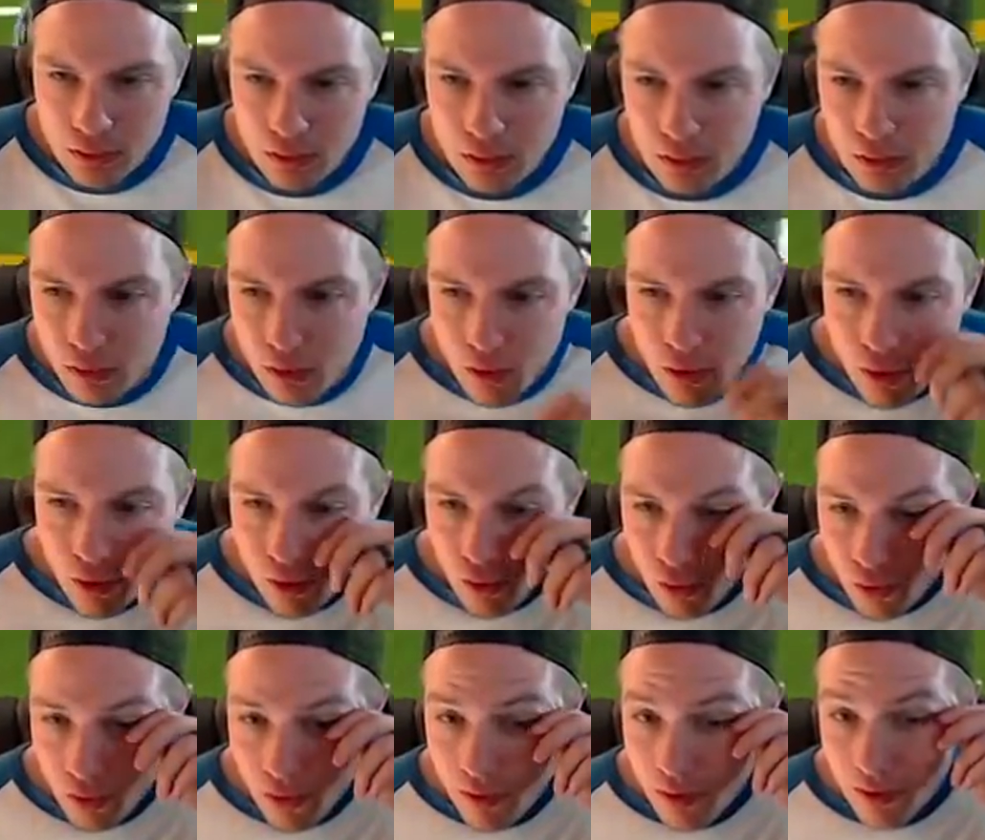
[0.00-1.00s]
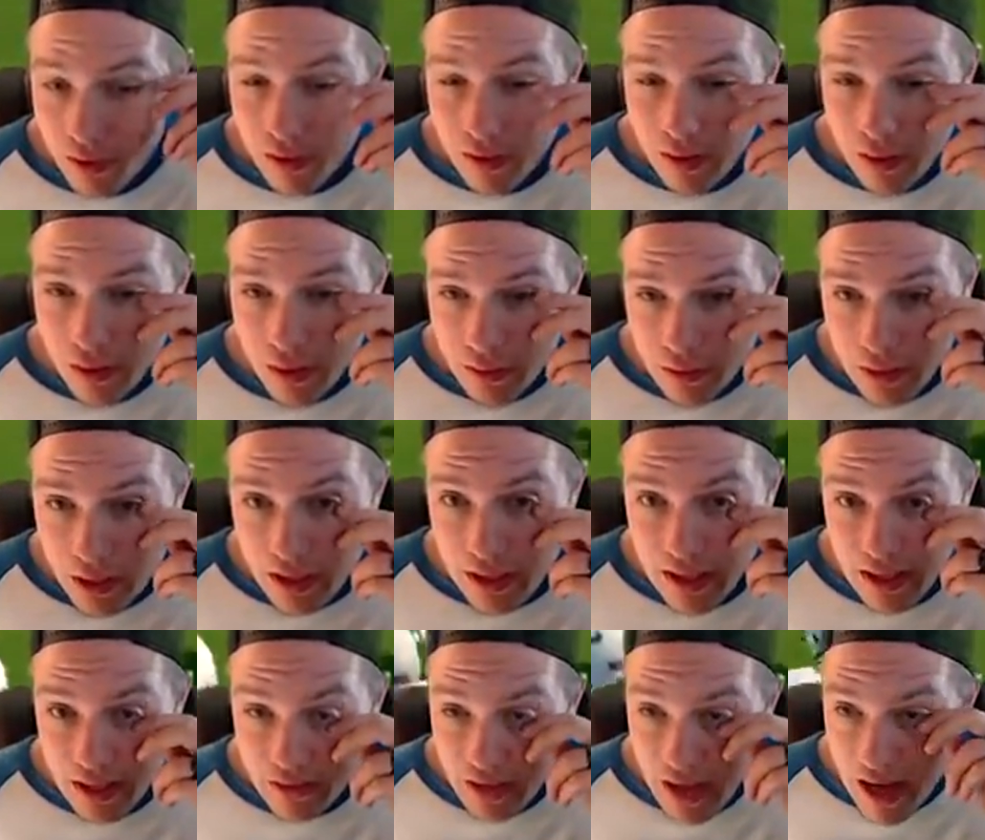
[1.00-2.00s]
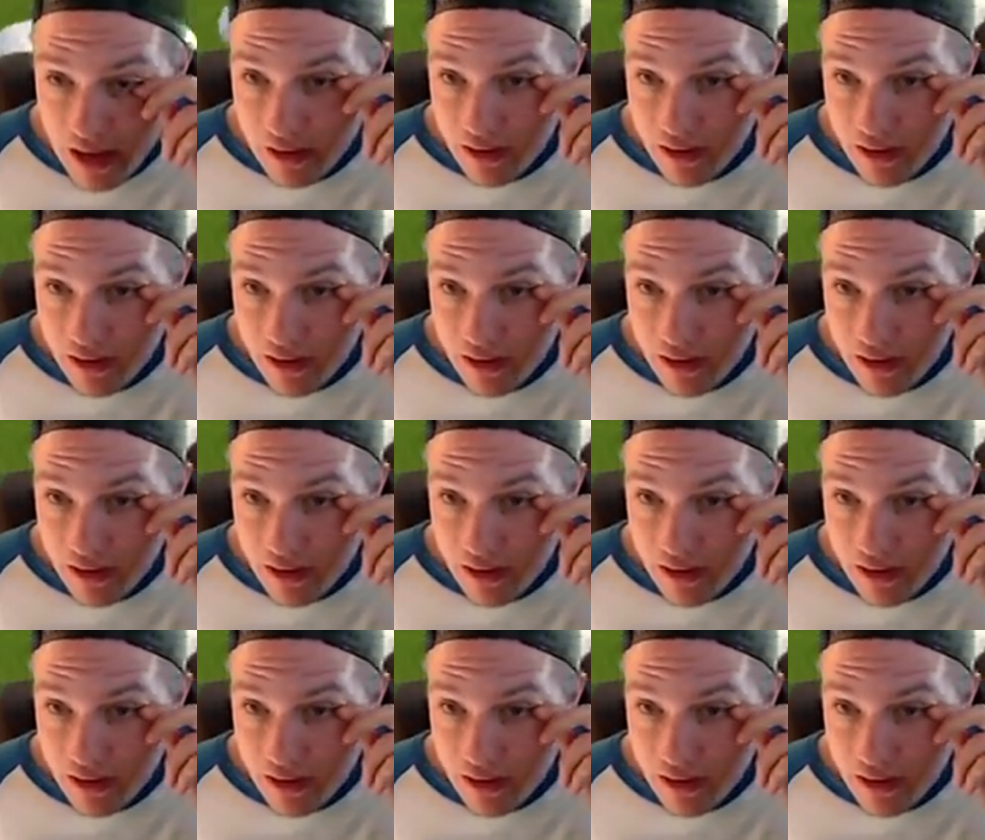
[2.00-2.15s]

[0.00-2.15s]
Ooh, and then he takes